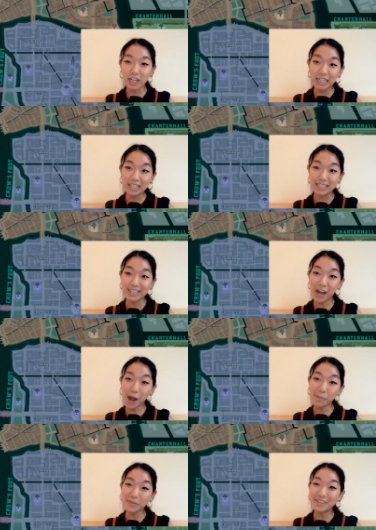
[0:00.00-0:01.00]
in the
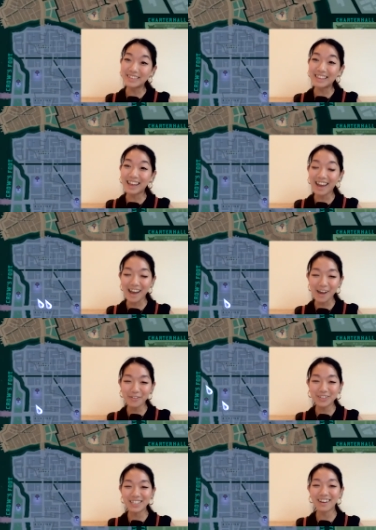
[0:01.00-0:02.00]
top
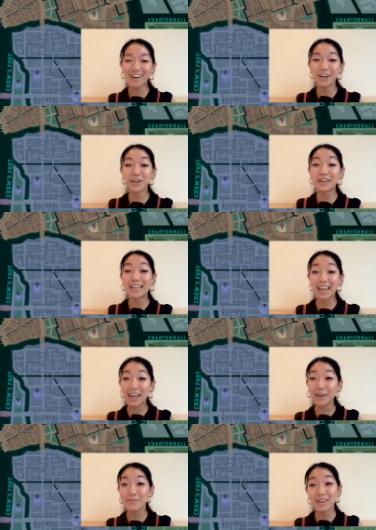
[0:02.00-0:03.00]
left are your
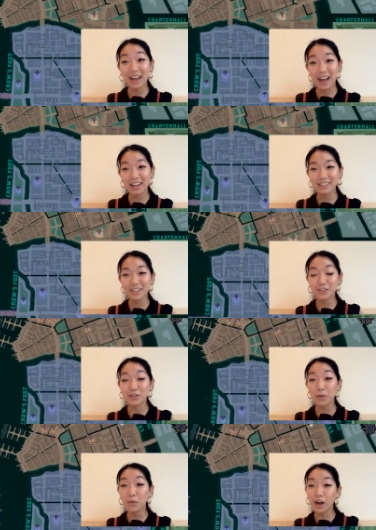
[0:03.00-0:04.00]
game guides. So
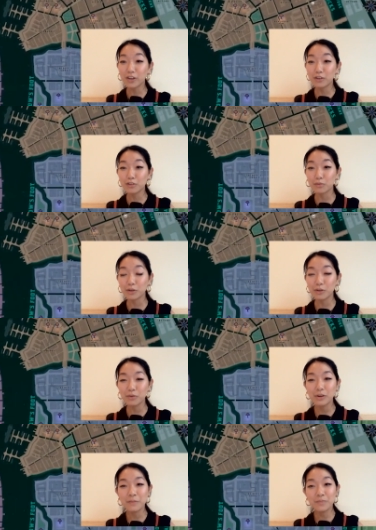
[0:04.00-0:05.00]
they walk you
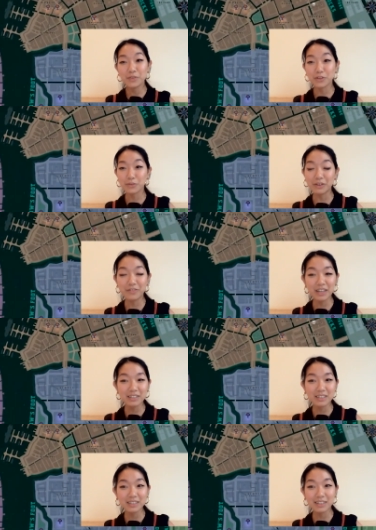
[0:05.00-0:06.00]
through the 3
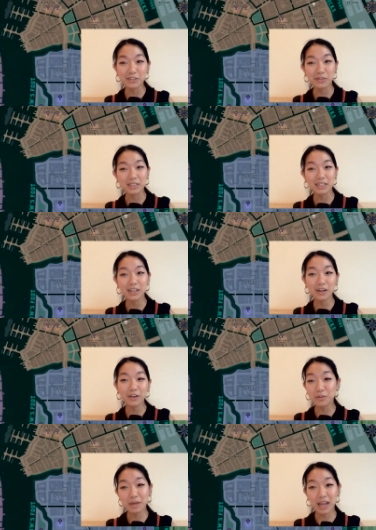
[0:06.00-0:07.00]
phases, as you can see here,
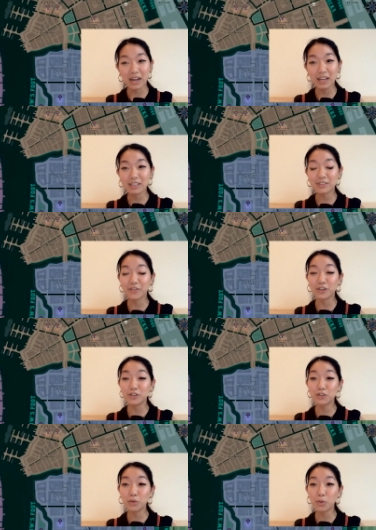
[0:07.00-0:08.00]
the mechanics for
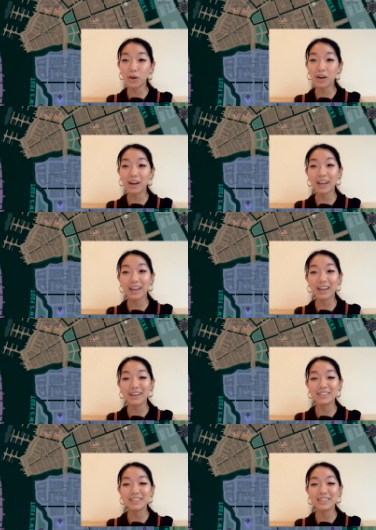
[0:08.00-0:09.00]
score and